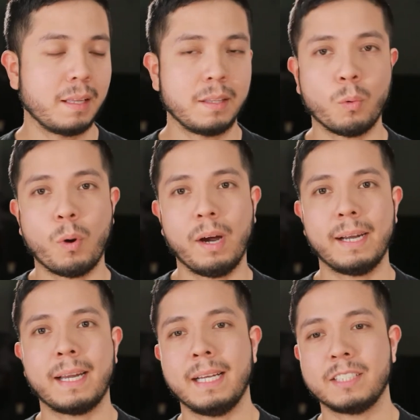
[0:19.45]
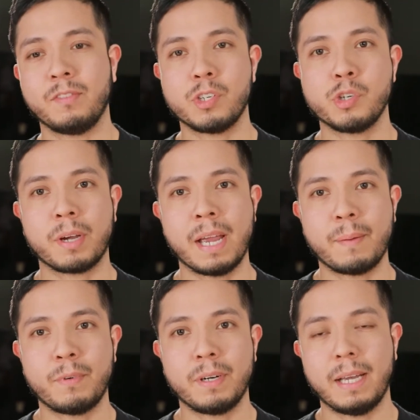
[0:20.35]
the Wirecast virtual
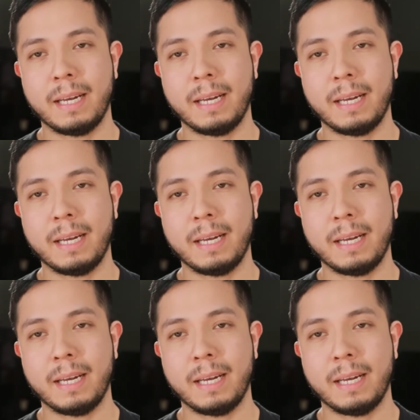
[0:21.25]
camera